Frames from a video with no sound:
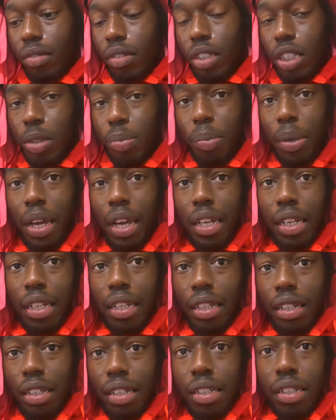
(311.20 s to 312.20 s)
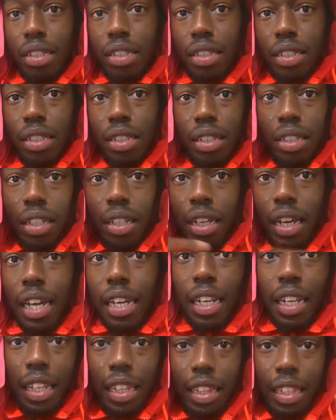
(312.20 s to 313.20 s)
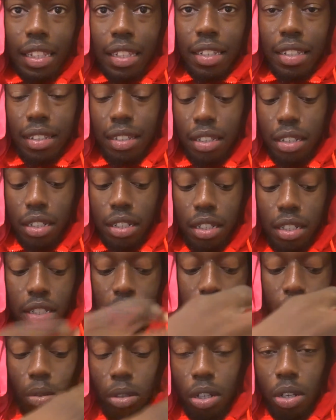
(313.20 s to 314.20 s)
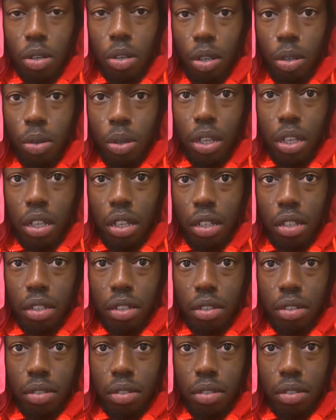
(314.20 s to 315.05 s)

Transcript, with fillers: Cause my idea is kind of like this. So logo here,